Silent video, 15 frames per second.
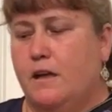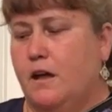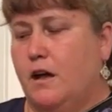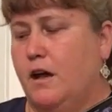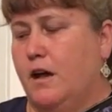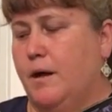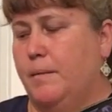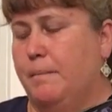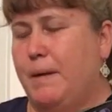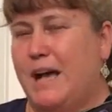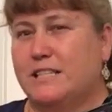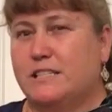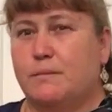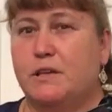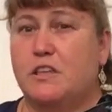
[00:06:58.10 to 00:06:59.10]
Um,
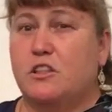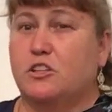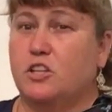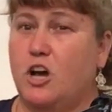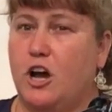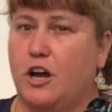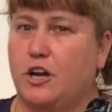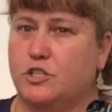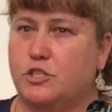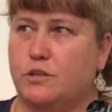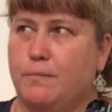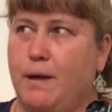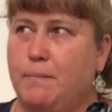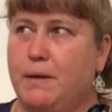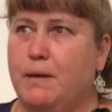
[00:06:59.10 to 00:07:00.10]
possibly the large, so it
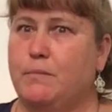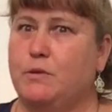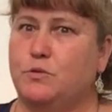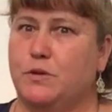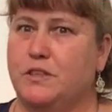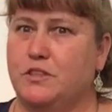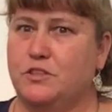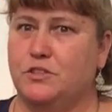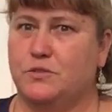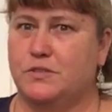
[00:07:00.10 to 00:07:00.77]
might be in between the two